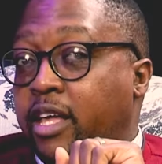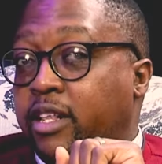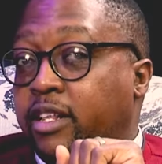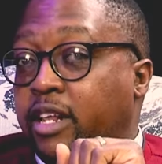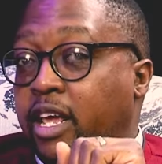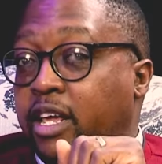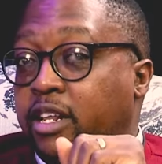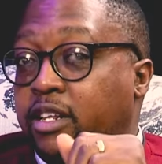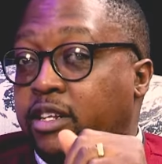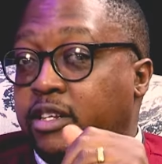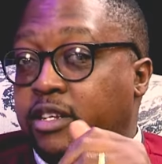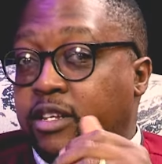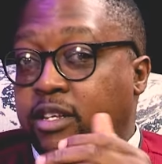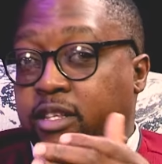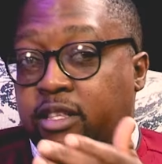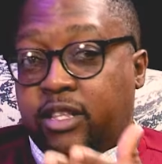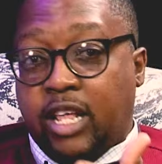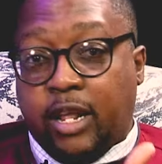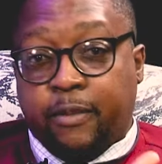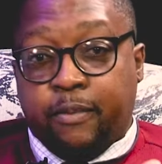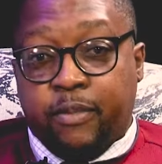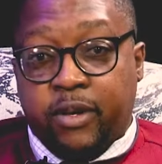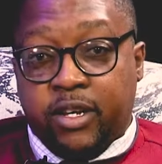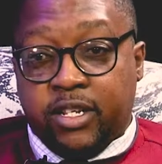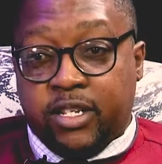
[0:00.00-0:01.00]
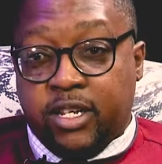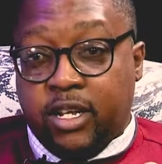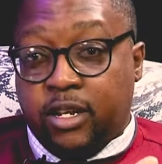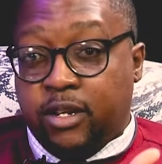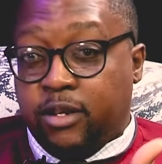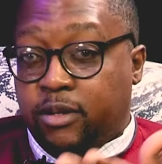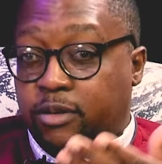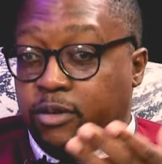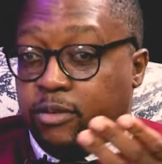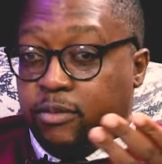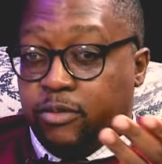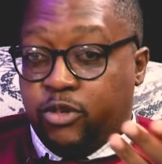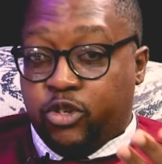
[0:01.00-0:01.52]
And that
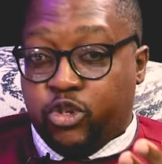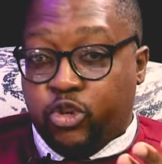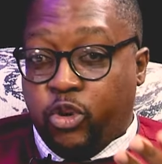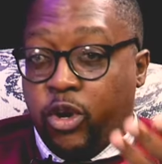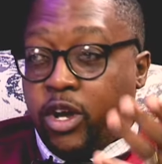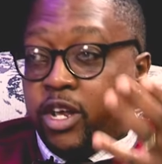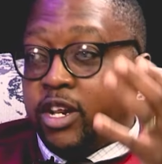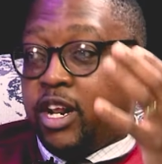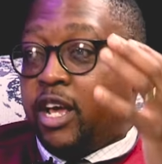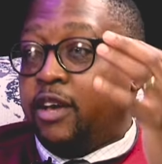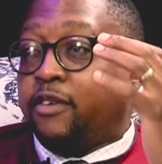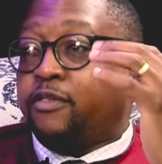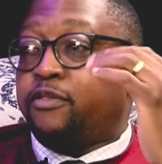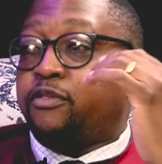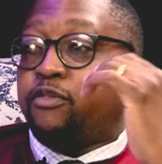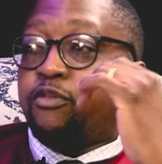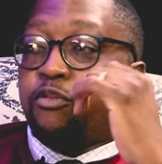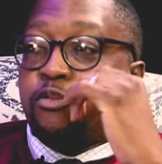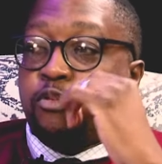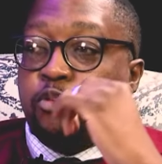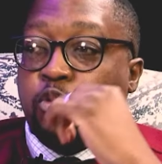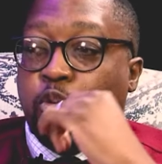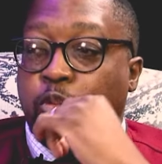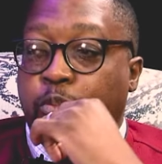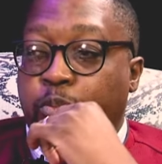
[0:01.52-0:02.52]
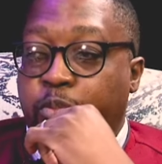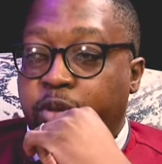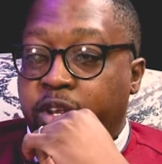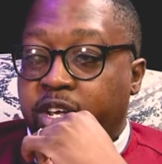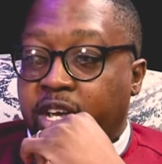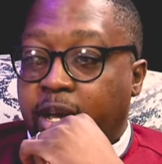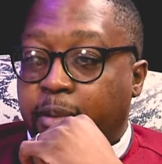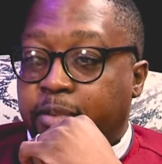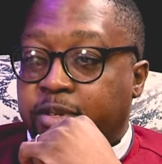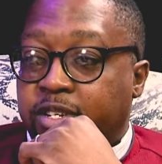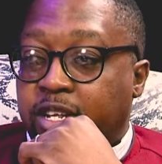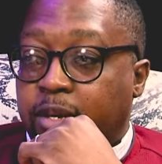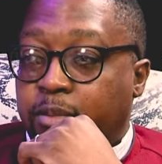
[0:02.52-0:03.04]
person, sure enough, will bring
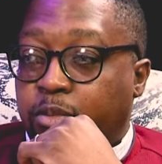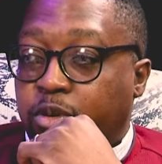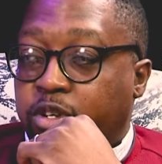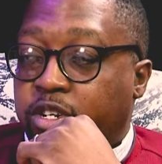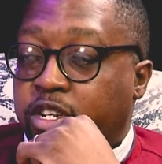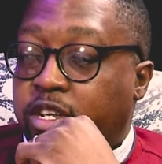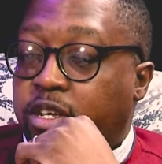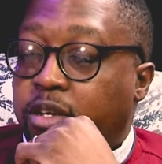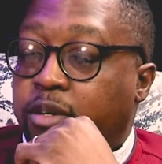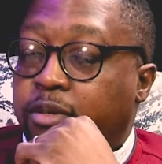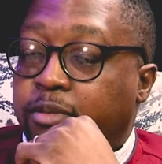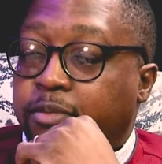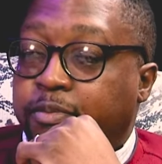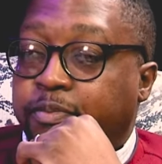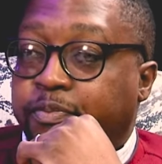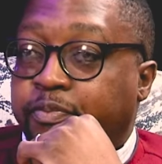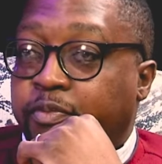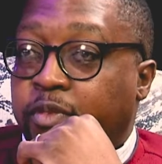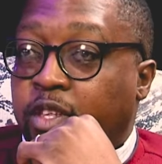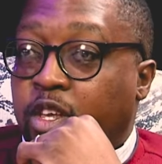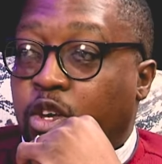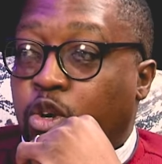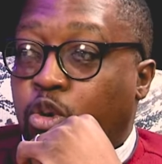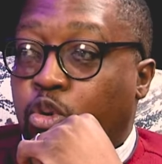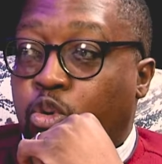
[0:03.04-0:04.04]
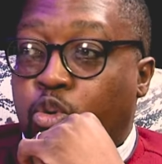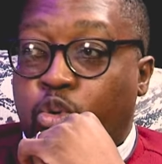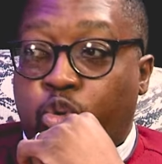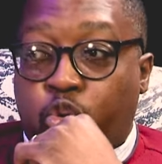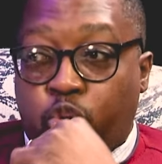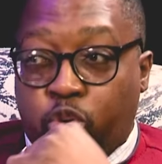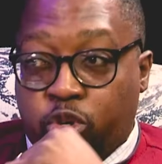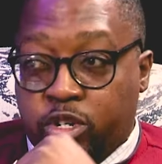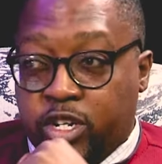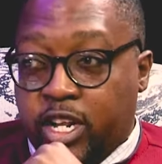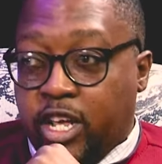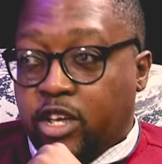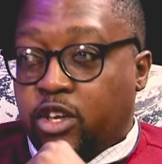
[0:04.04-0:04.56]
up somebody who
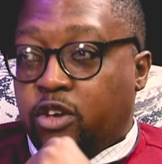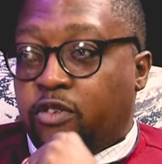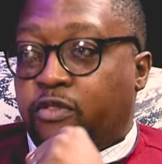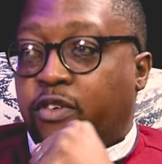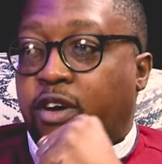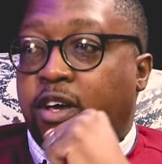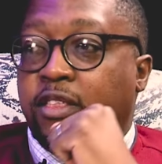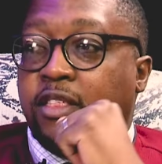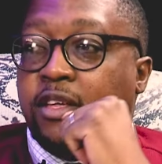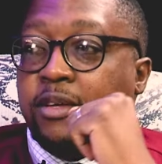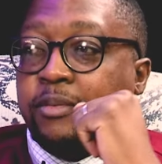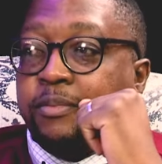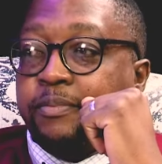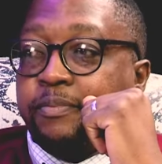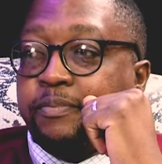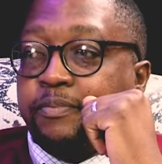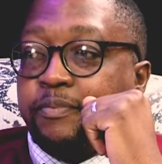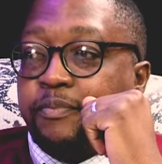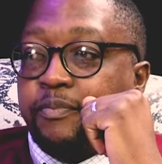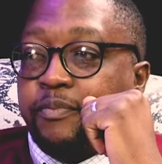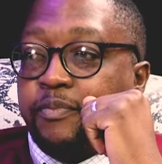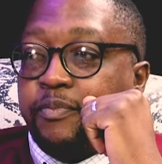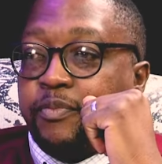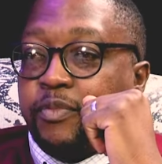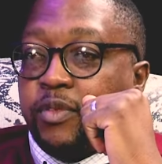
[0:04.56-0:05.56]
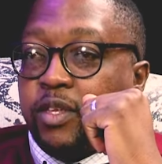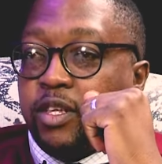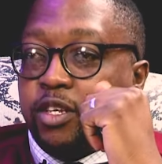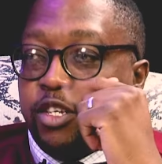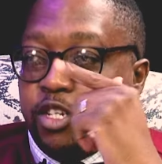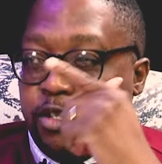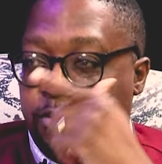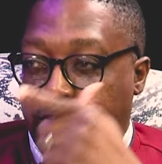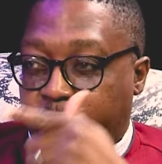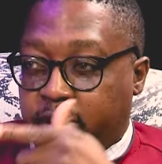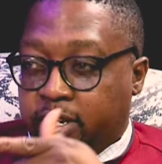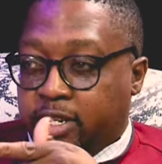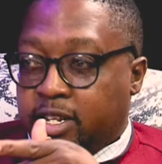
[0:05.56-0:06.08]
looks like your father,
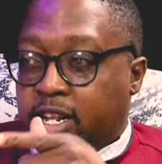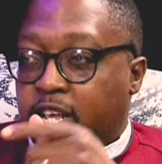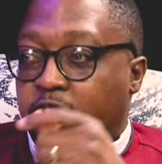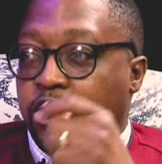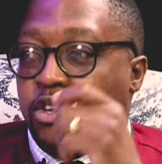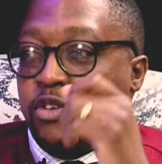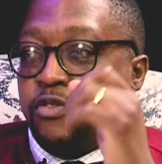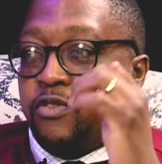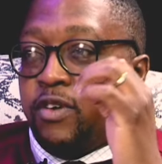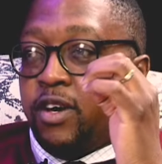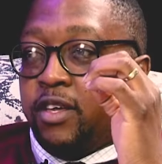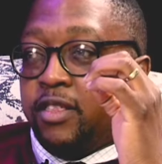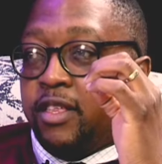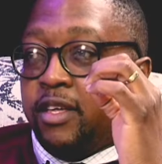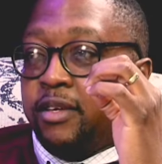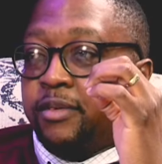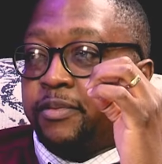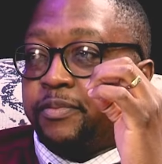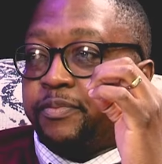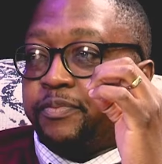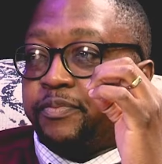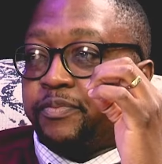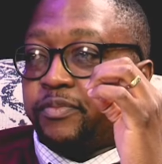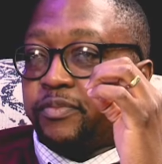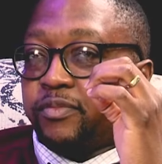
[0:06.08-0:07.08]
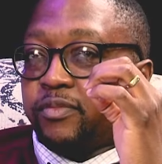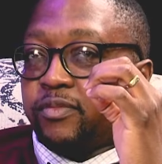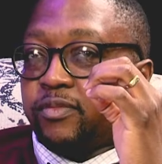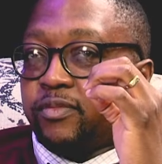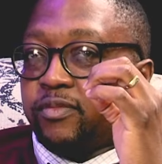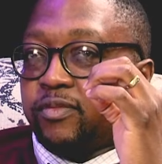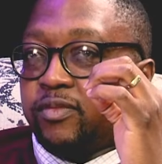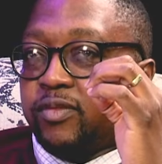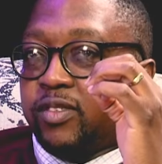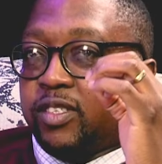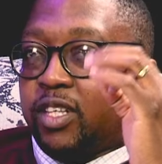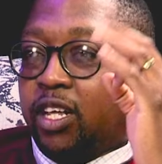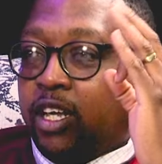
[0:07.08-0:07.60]
speaks like your father,
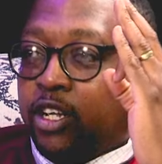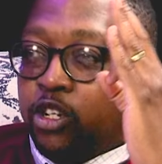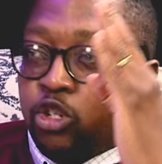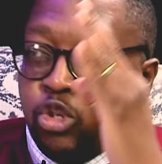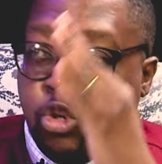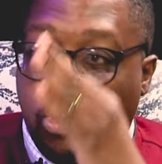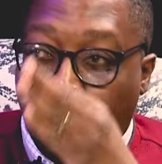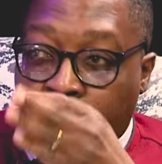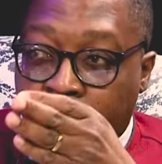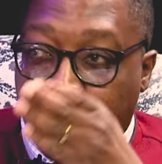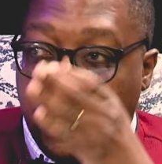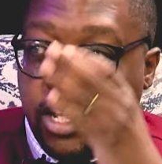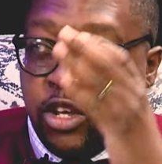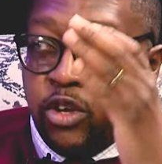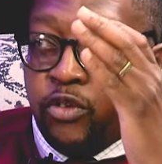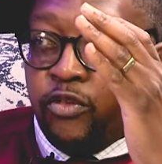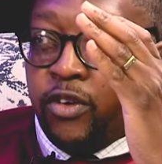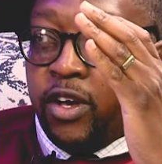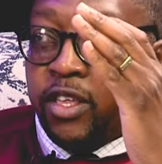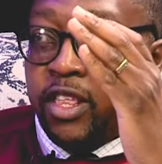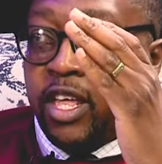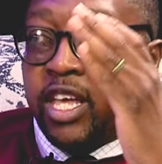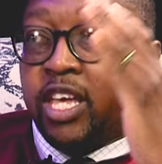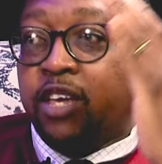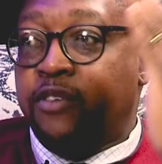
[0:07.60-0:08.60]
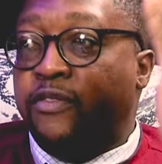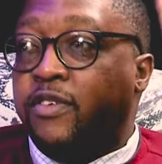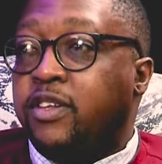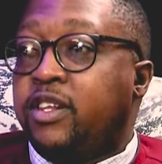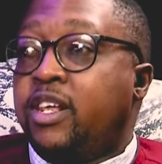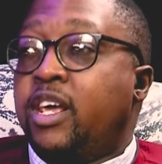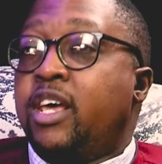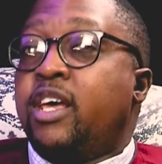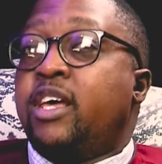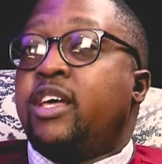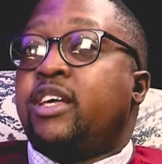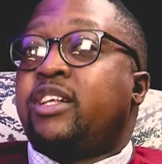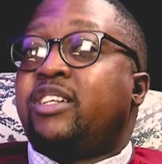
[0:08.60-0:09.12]
talks like your father,
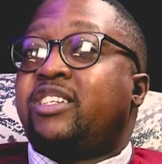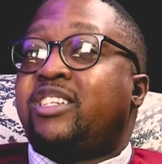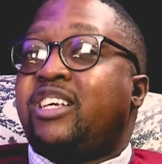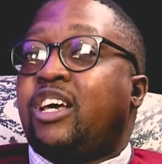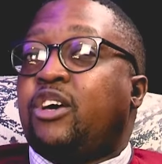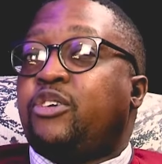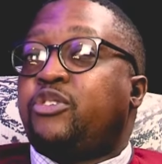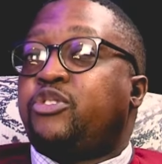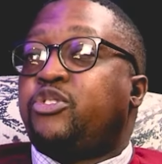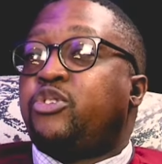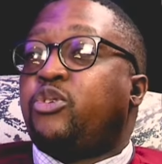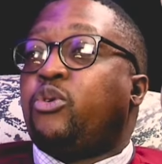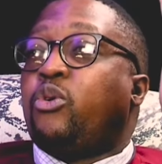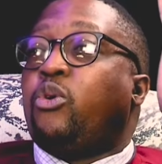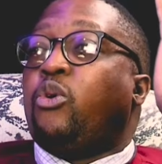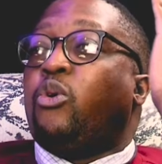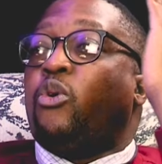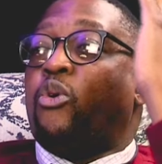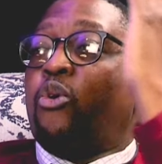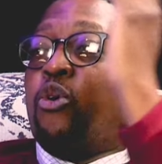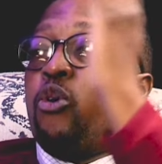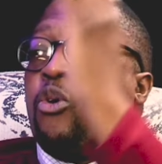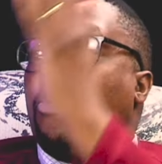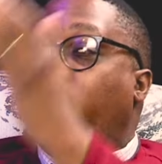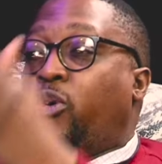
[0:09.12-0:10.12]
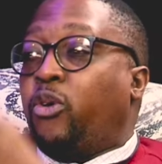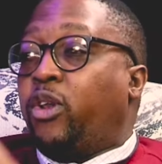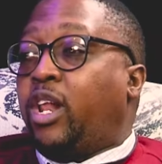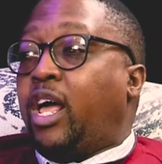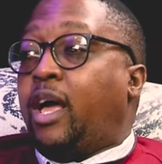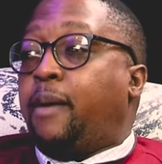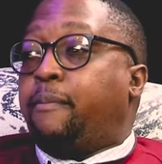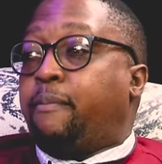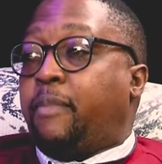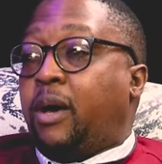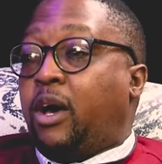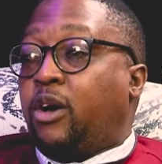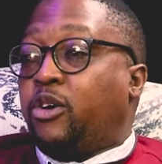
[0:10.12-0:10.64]
even tells you all
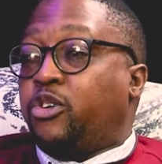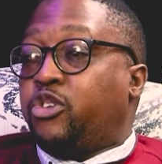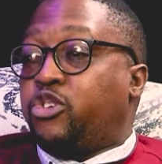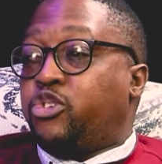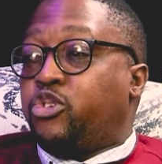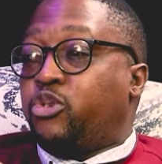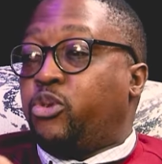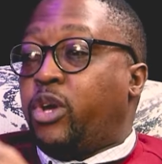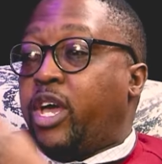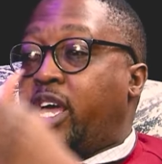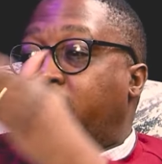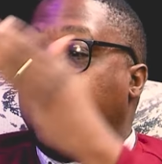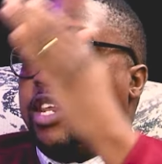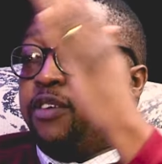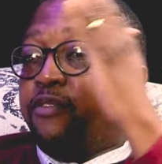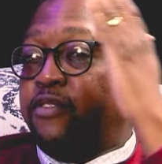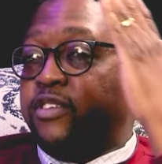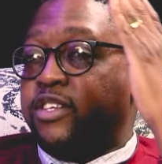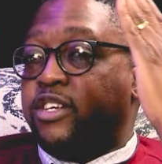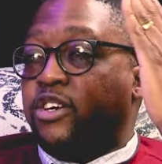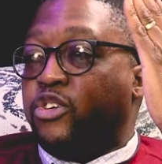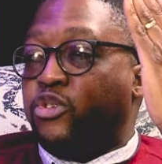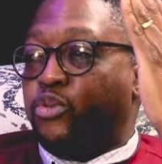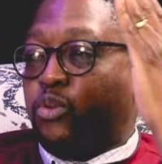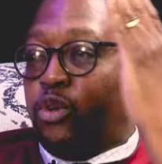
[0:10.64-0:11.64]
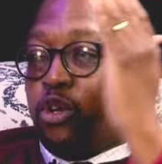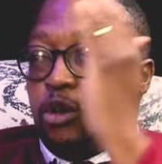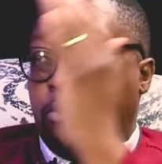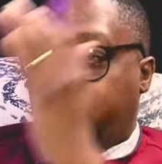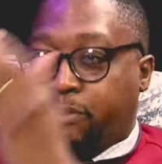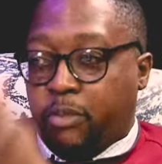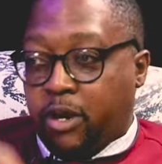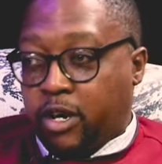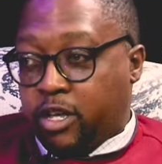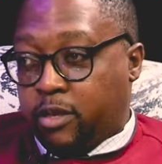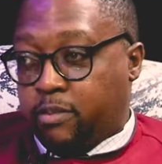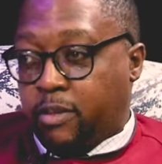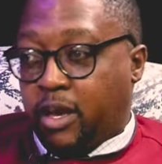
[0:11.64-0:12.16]
about you, and even tells you where your
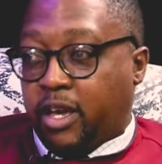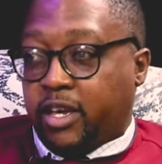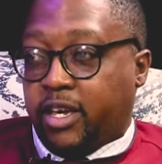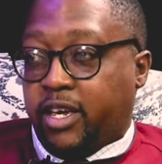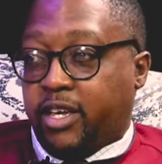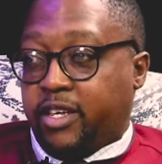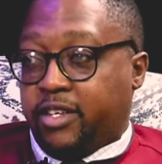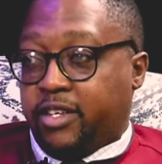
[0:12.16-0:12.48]
birthmark